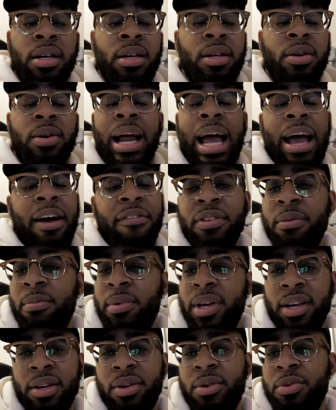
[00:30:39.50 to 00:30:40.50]
You don't have to
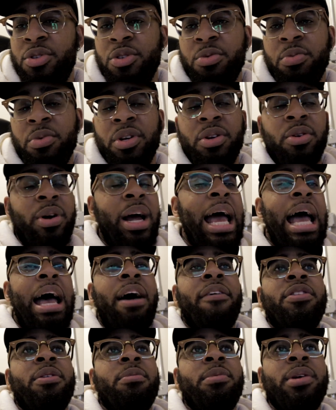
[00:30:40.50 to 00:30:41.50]
be a YouTuber, you don't
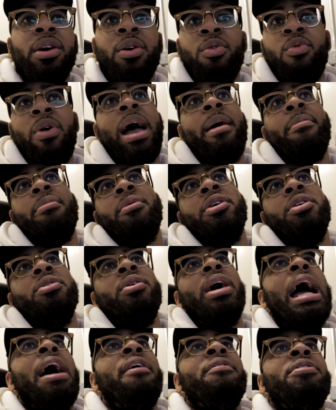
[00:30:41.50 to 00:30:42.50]
have to be a rapper, you
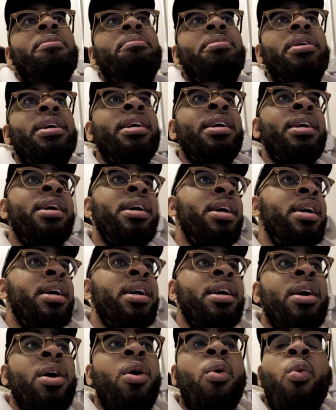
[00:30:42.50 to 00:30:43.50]
don't have to be
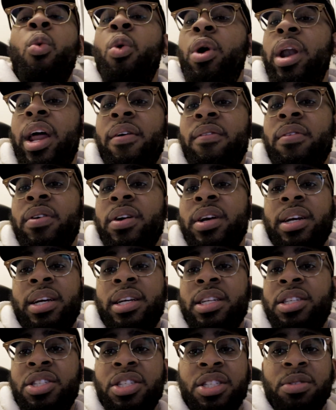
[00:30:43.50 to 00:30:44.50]
whatever. It
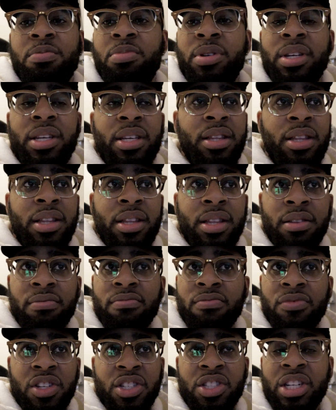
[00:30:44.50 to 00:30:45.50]
could just be
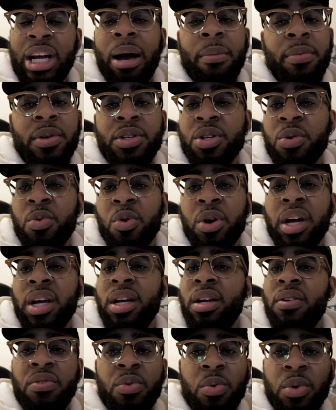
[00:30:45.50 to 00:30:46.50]
the job that you're
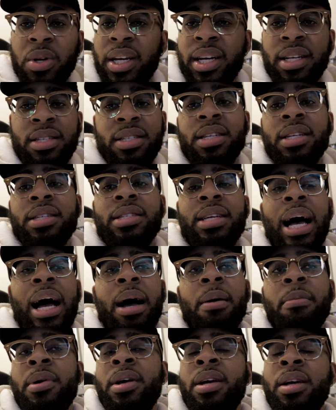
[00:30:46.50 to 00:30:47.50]
working. If you want to get to the
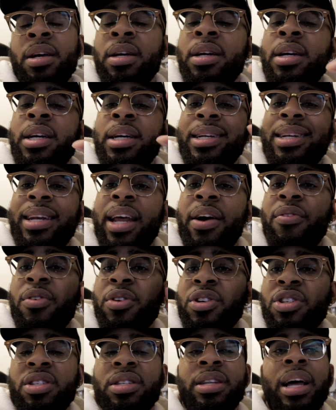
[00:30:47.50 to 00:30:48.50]
top,
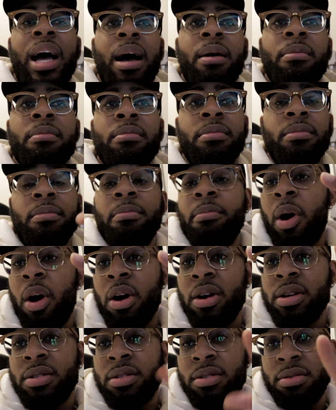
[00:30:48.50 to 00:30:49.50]
never stop.
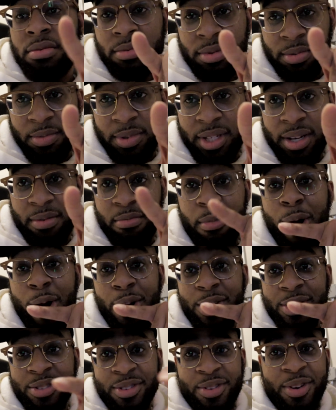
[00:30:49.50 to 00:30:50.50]
Bars saying
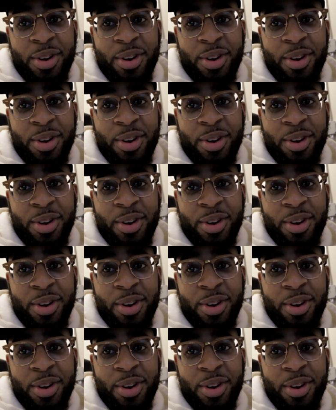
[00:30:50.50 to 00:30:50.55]
bars.